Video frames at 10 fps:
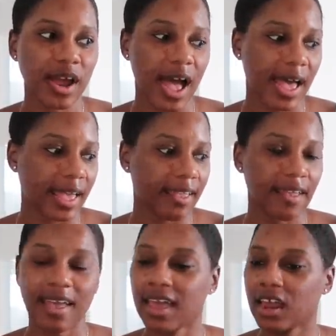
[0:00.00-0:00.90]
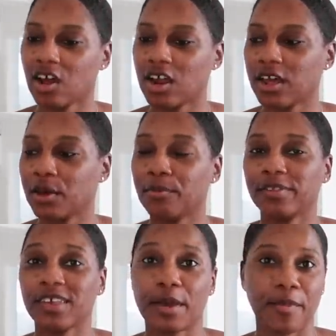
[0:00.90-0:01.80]
I head on
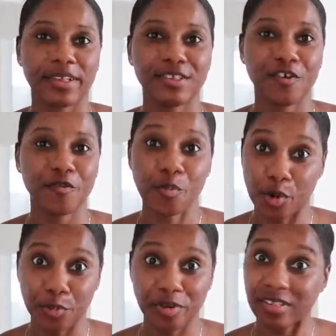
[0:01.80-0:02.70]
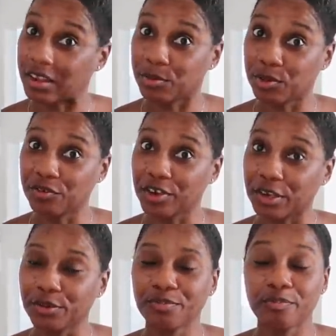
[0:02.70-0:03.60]
up to get myself more presentable for
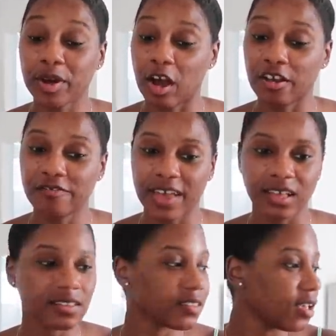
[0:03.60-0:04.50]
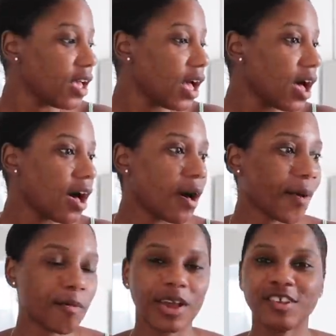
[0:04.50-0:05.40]
you, put on a face,
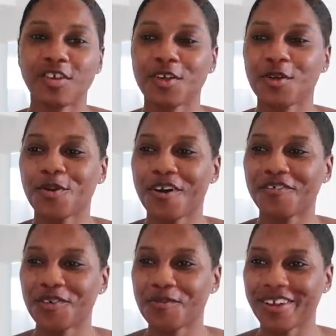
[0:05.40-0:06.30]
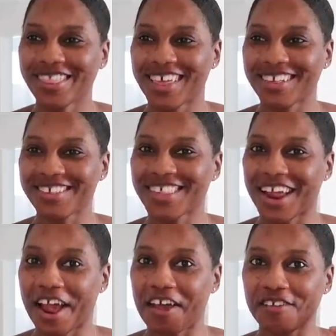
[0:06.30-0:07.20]
I'm gonna show you a few more things that
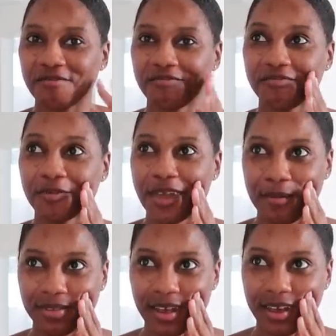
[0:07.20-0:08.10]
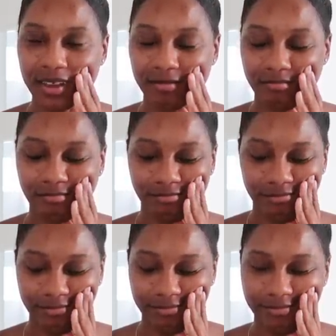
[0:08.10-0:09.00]
I got from Amazon
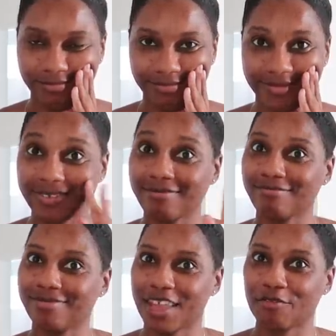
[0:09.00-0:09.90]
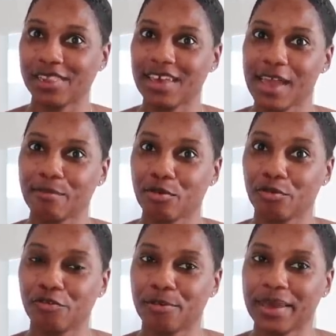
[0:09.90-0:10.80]
that really came
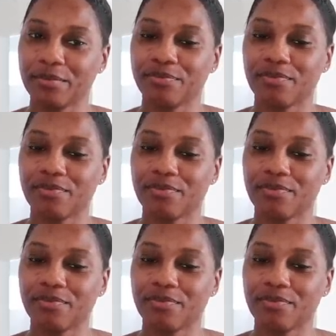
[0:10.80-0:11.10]
through for me.